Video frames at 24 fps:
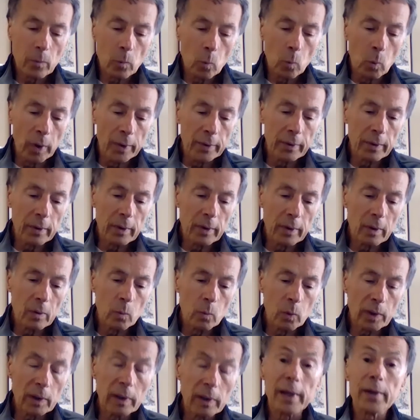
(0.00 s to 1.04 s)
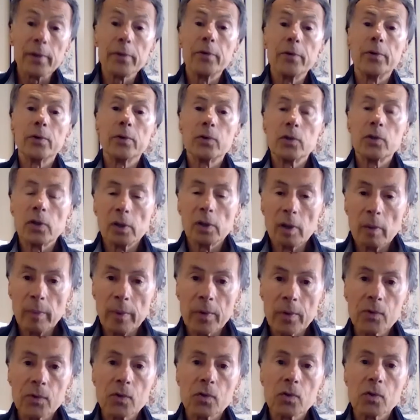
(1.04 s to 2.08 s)
One would lengthen your
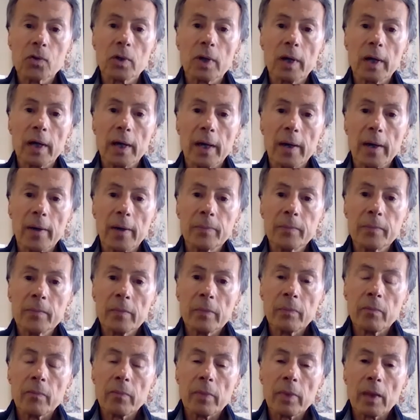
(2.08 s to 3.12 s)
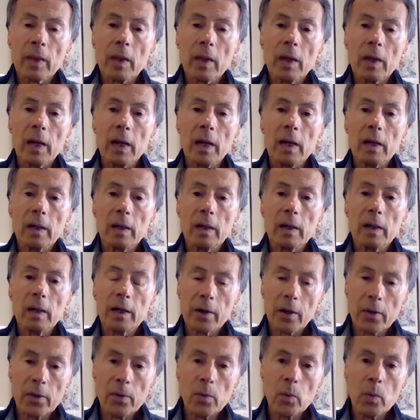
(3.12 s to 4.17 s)
telomeres, and
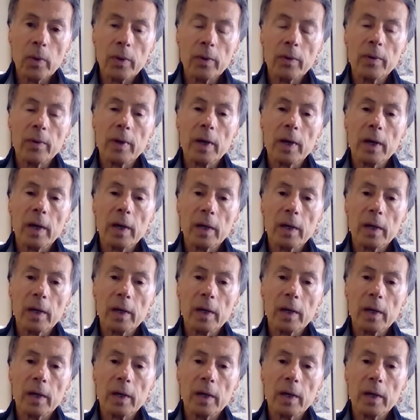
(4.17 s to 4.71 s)
another one